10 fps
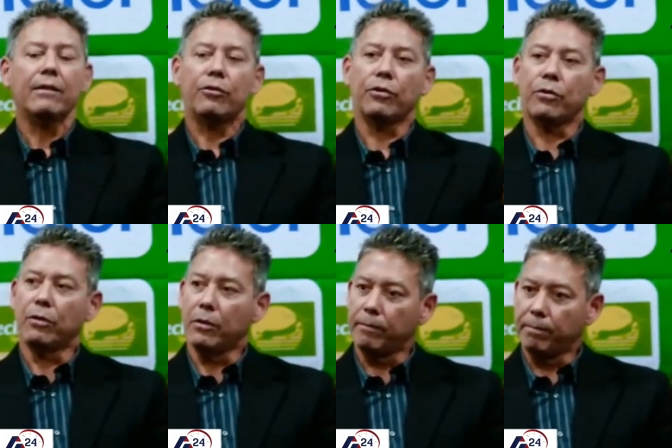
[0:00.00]

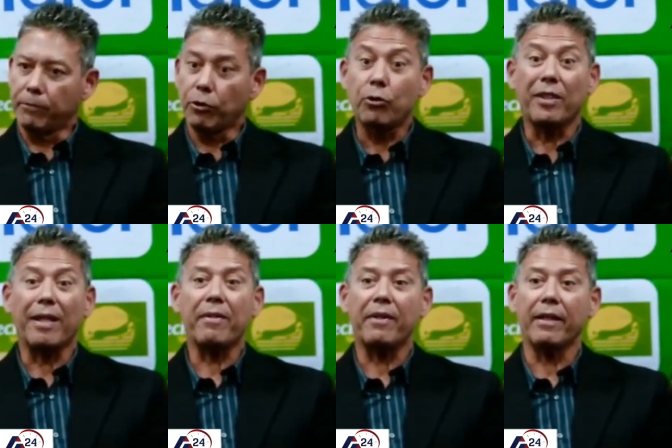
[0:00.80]
To do
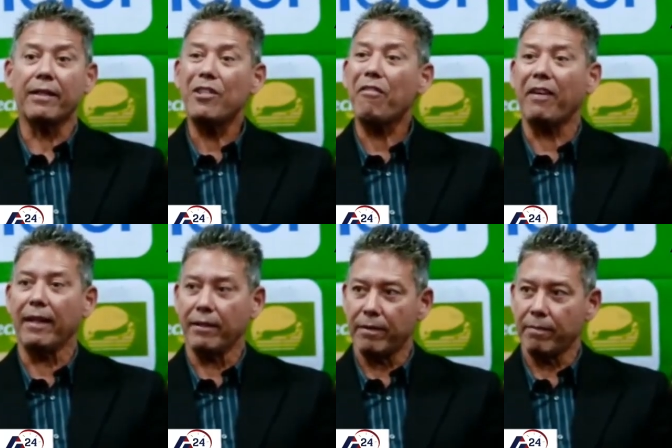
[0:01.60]
something
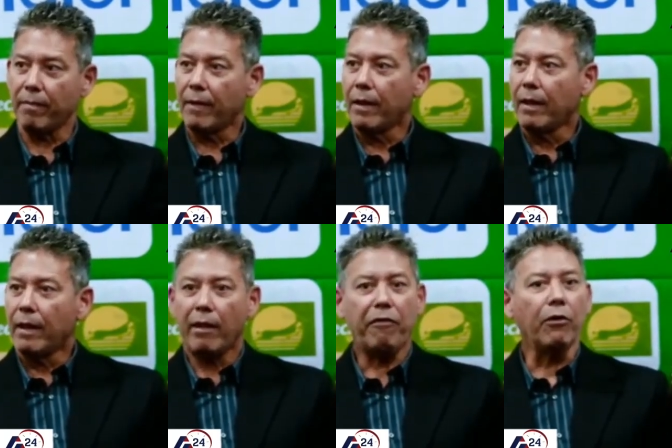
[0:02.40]
different.
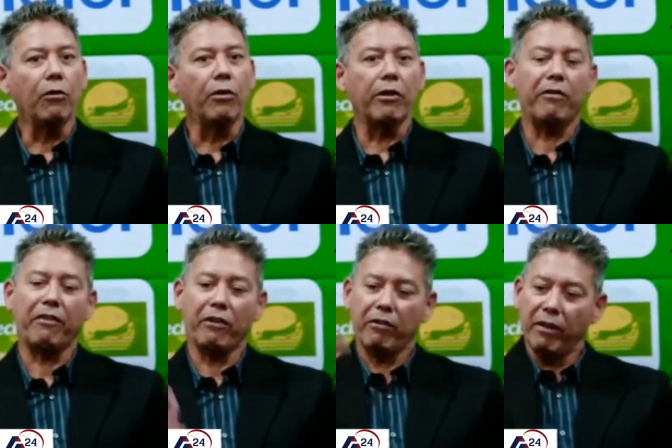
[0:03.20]
If
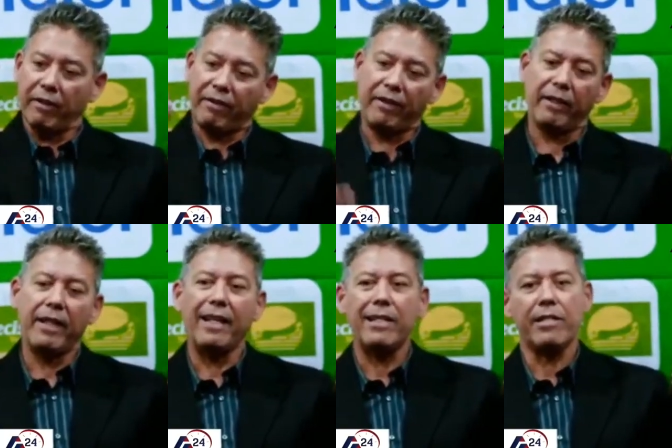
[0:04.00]
you see the
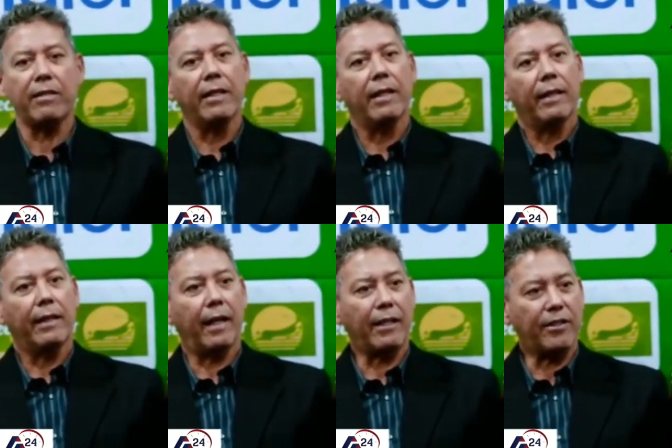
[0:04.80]
list,
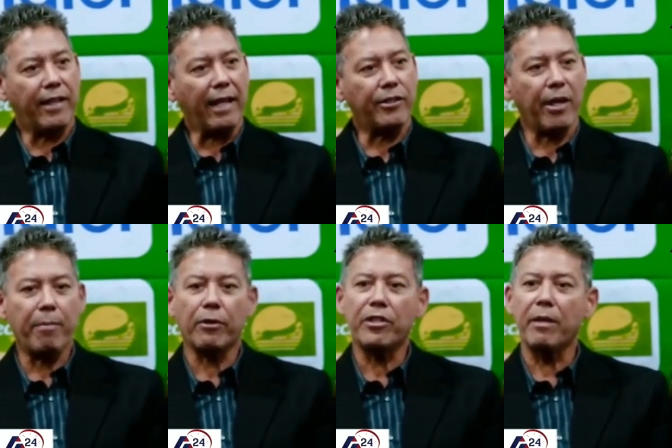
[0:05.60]
the last 10
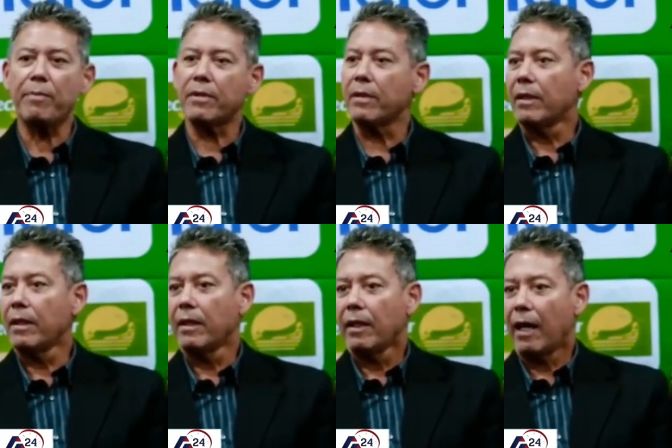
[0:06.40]
championships,
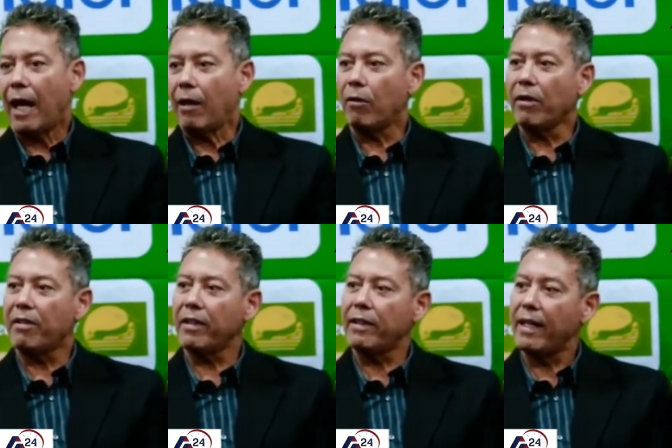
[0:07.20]
I only
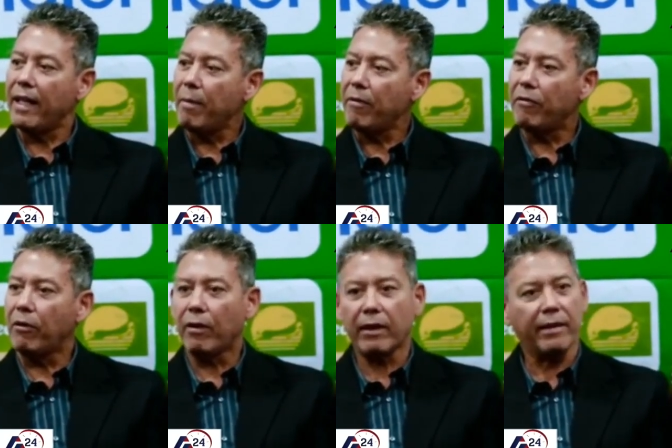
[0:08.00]
see the name
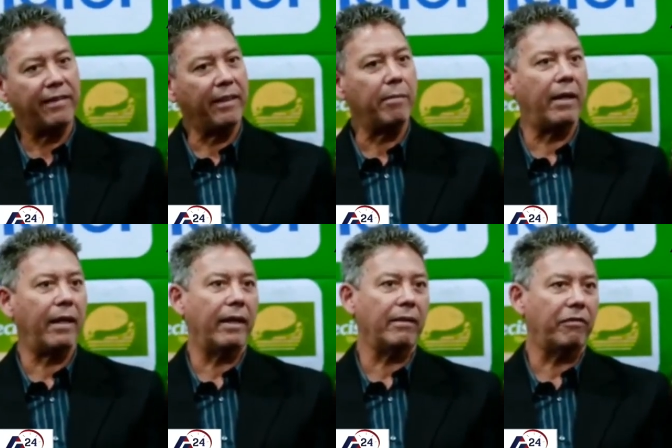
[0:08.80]
for
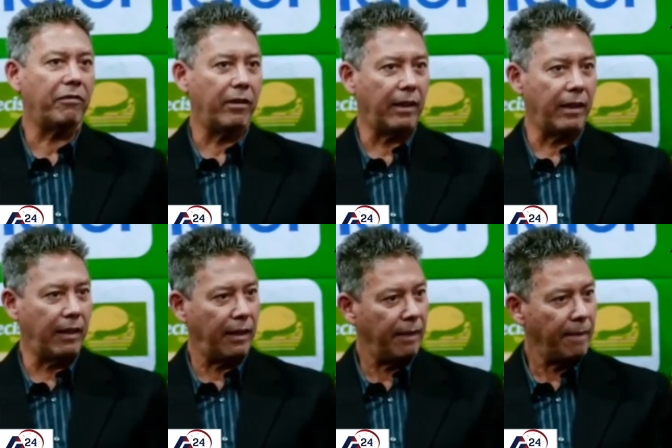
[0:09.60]
Simba and for
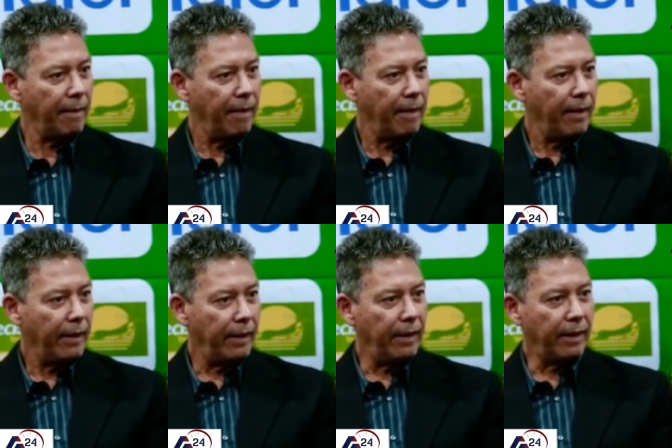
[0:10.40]

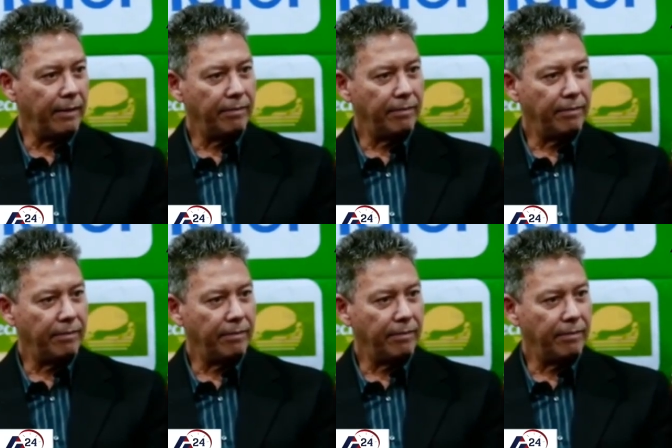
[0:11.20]
Yanga.